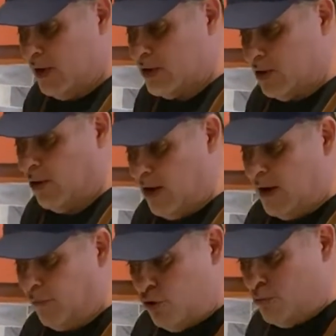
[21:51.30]
So in
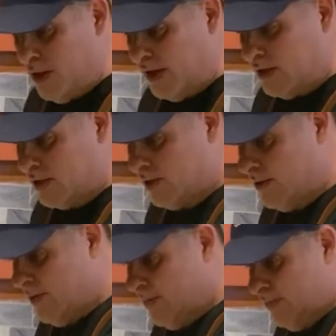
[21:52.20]
a few minutes,
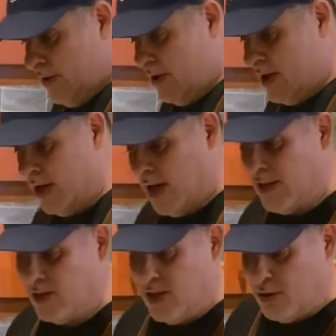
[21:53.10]
I
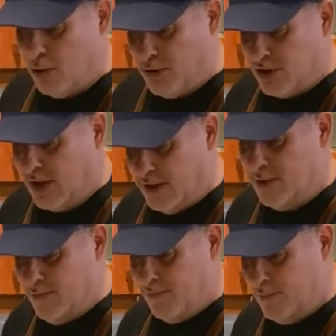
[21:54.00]
can see it's almost done,
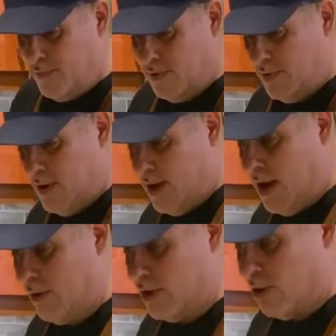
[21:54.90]
and
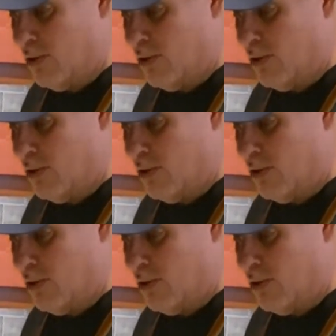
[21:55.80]
I'm gonna slow